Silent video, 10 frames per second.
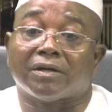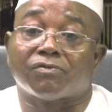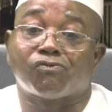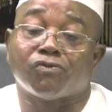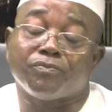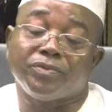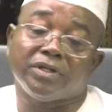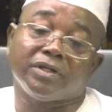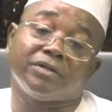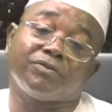for
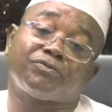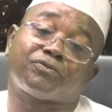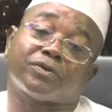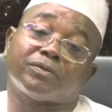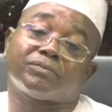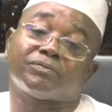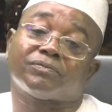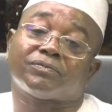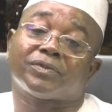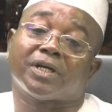me,
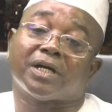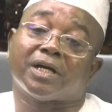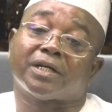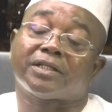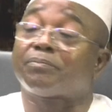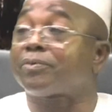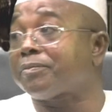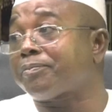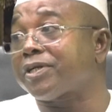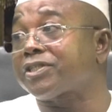from the
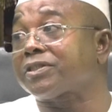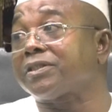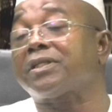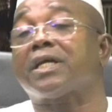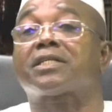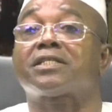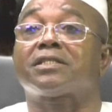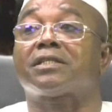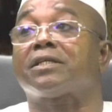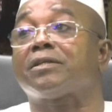preparation, that is
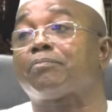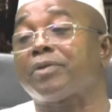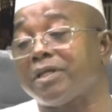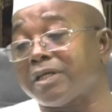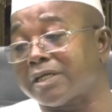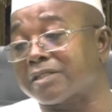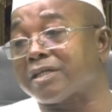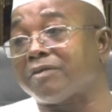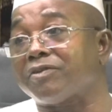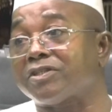the
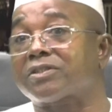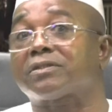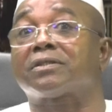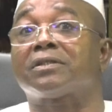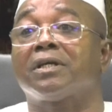pre-examination